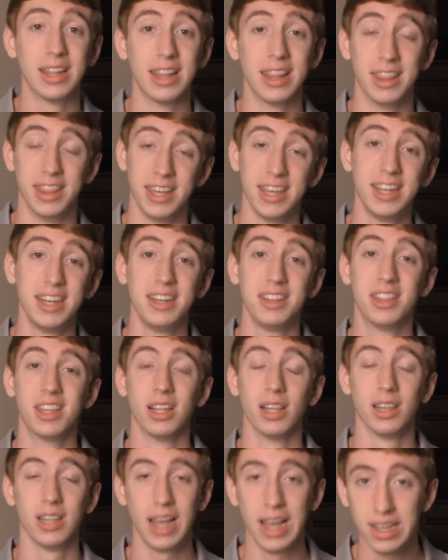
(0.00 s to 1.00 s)
Then
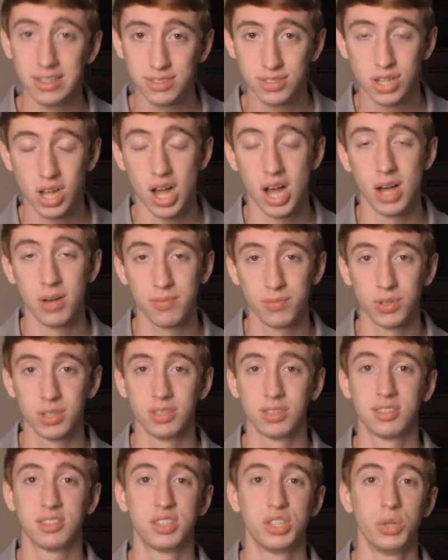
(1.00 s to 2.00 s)
the last
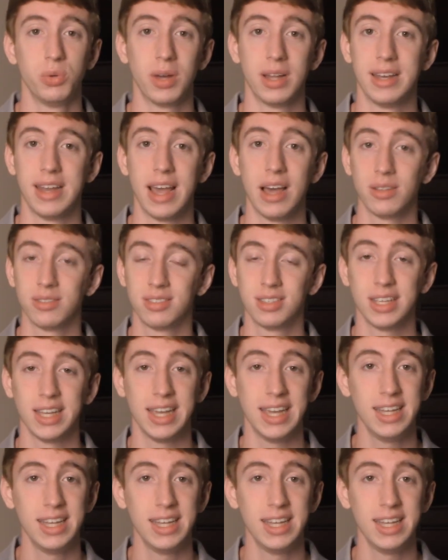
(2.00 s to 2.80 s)
conference to announce